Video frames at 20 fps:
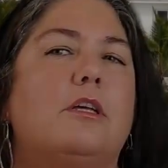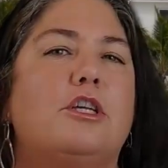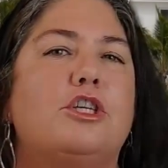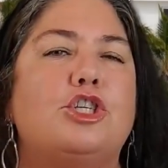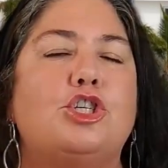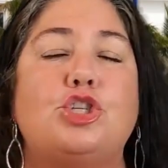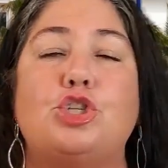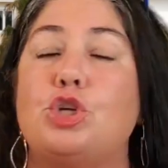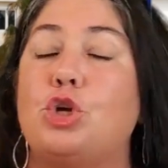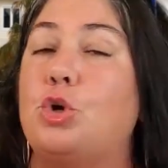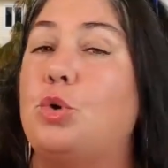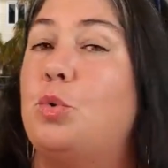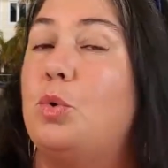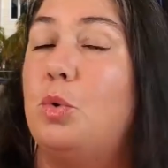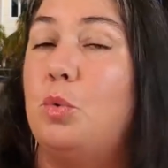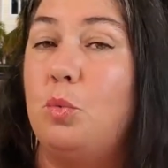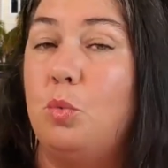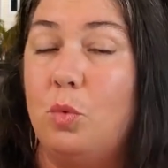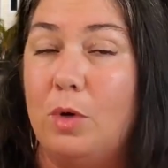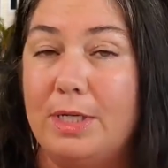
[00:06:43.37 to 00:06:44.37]
So,
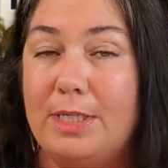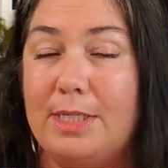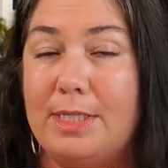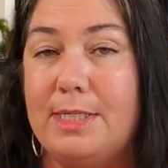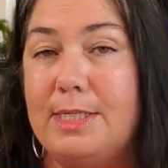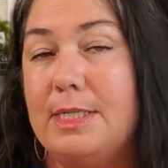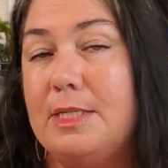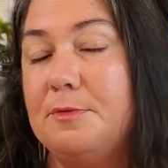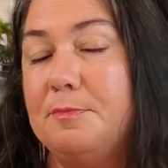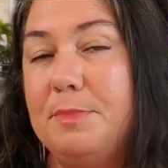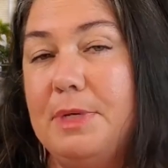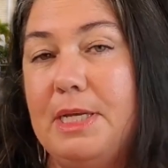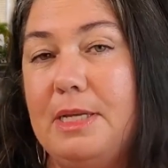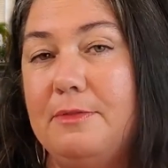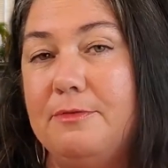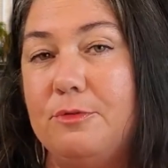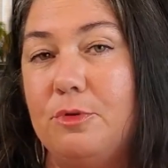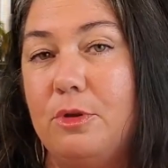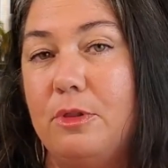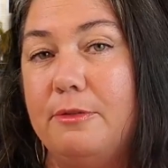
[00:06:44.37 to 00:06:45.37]
what does this
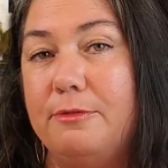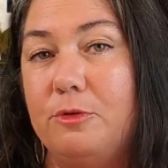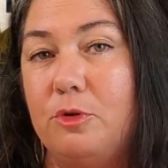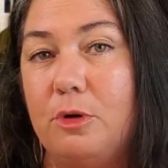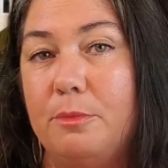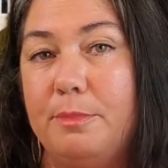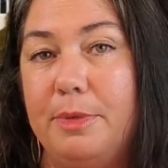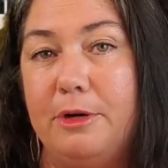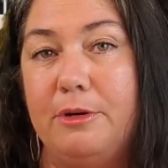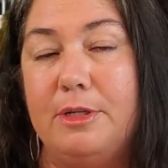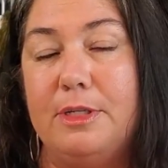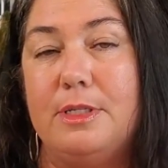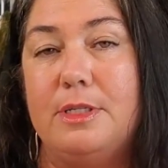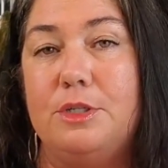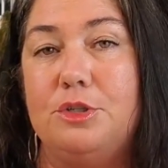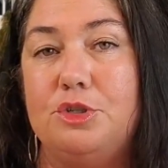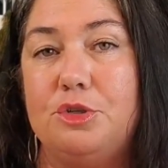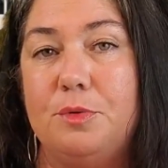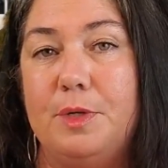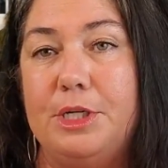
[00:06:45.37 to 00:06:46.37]
mean for the forbearance
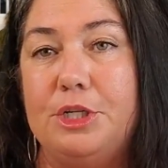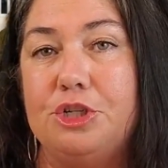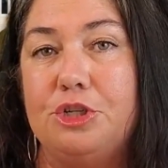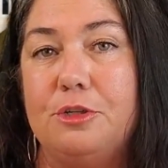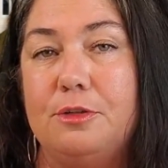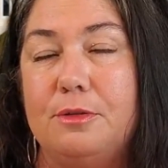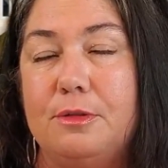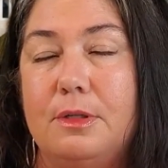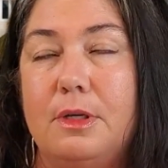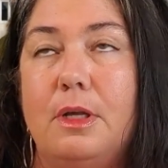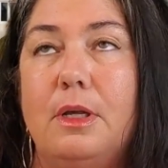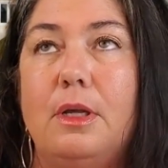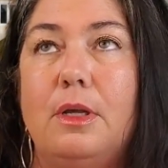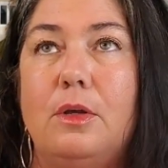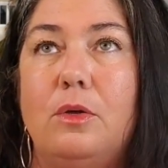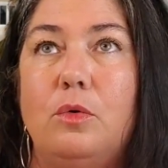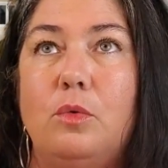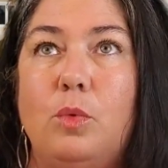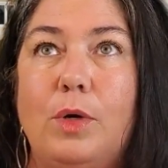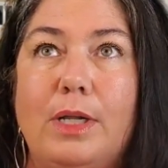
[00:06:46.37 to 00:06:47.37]
situation?
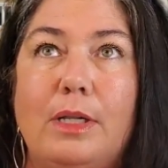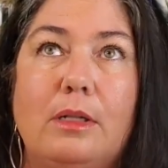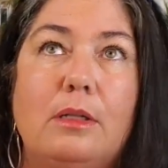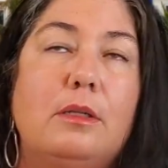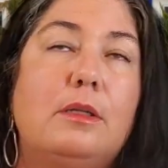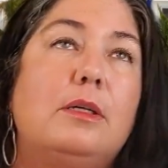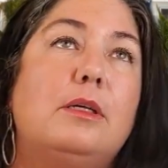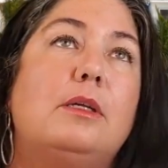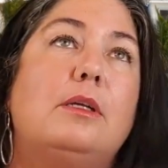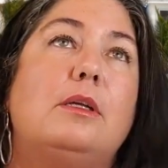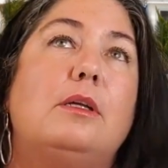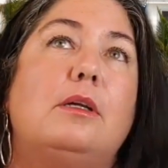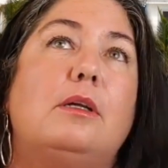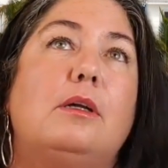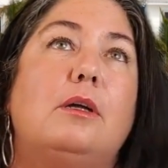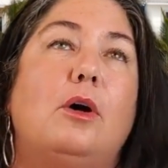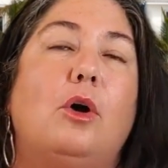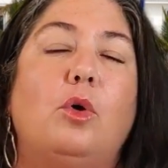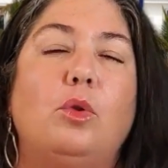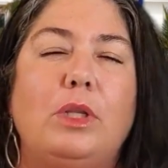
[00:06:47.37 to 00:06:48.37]
Well,
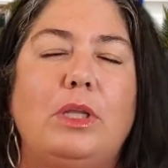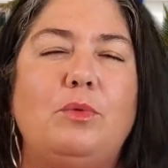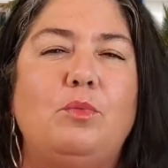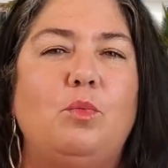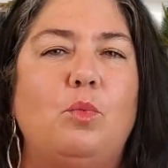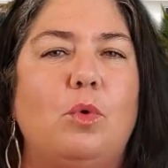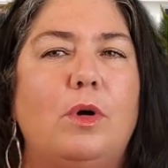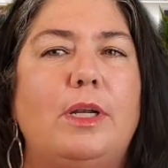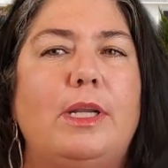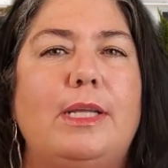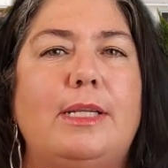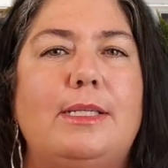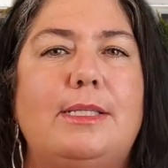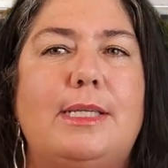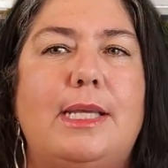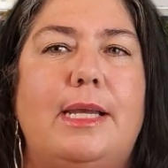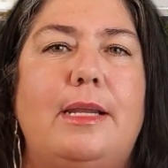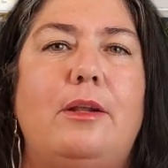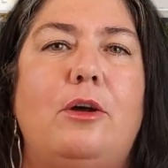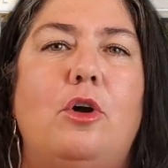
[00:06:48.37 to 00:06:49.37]
only one in
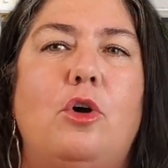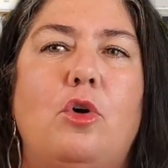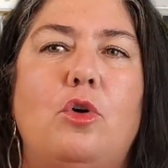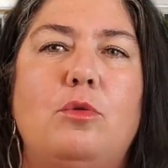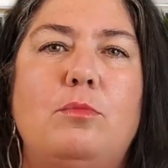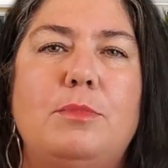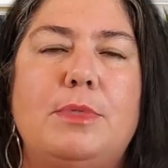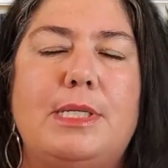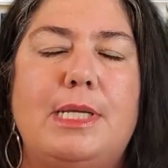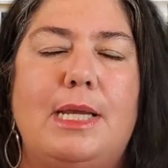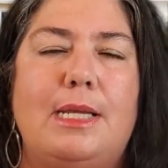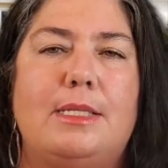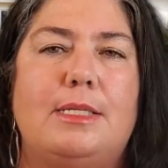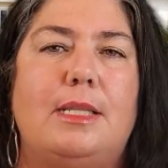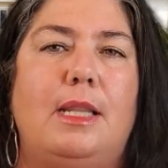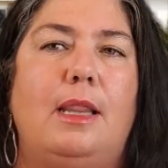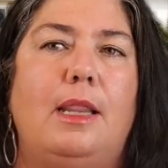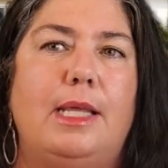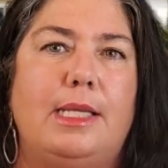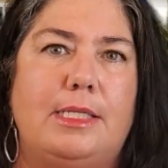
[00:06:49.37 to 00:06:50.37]
10 homes has
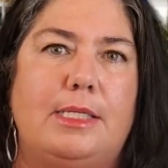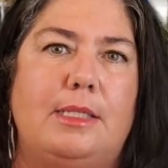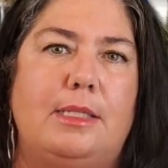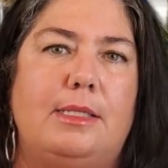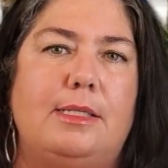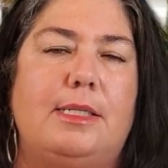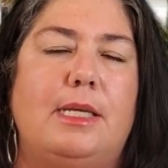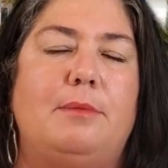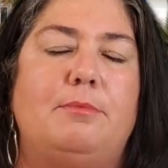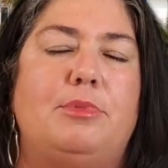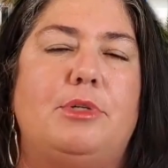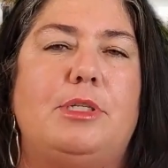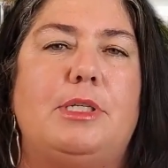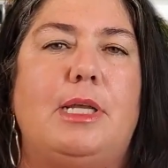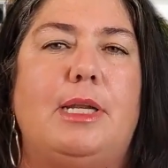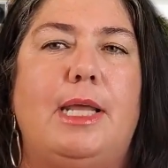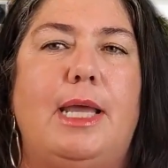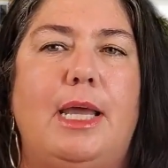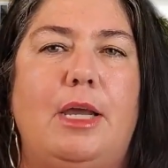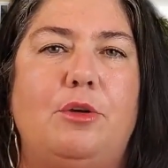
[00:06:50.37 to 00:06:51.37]
less than
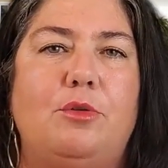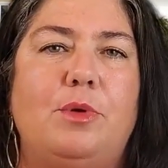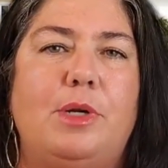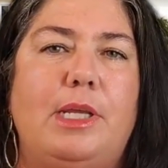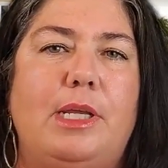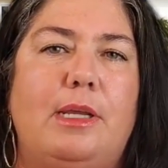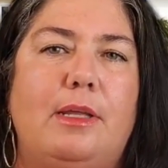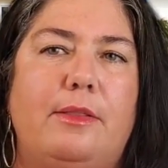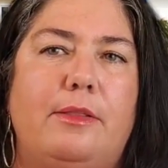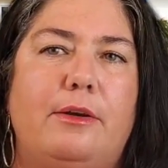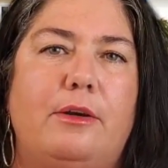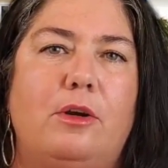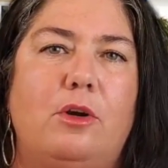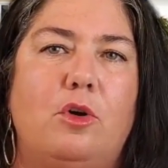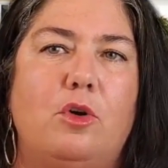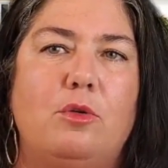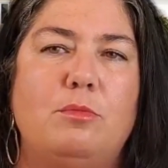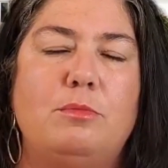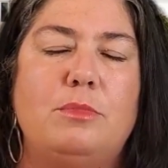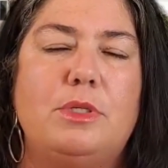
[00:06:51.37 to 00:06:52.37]
10% equity in their
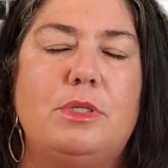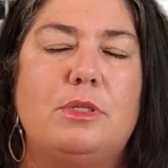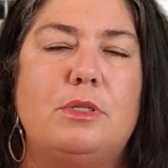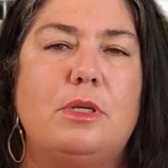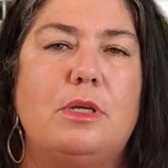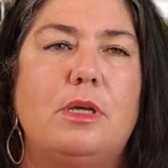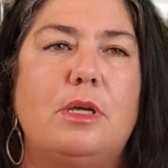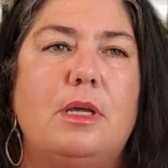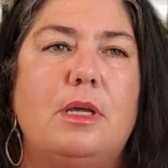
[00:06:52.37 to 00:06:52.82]
homes,